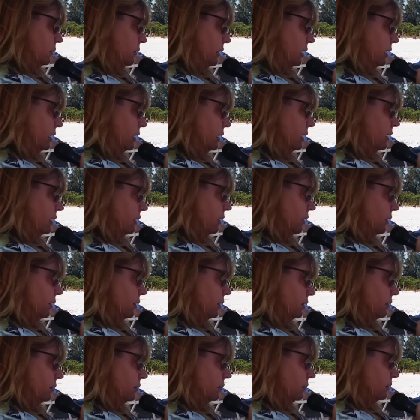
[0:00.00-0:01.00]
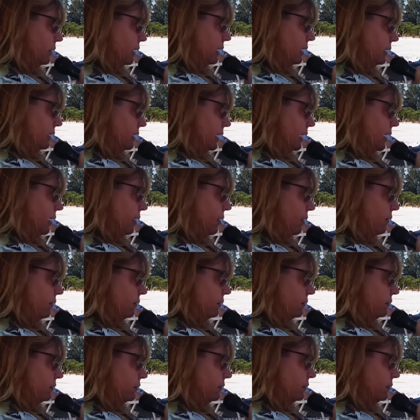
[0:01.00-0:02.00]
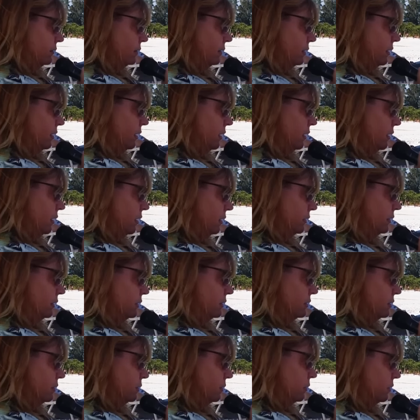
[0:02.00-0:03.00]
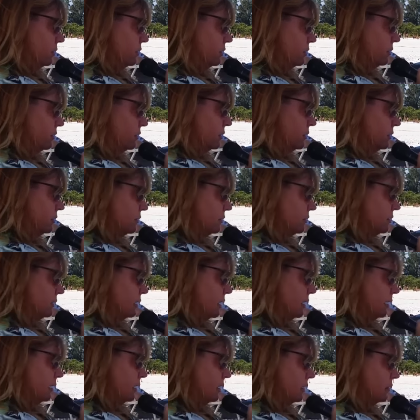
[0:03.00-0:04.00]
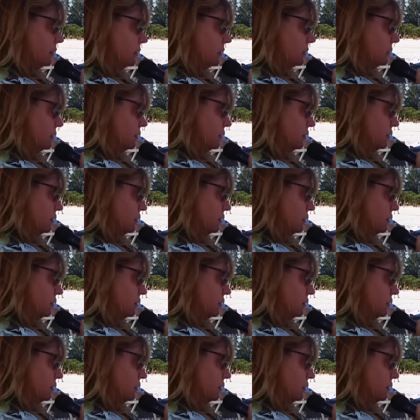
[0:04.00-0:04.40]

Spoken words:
me. Right here, right now, on this quartz crystal sand.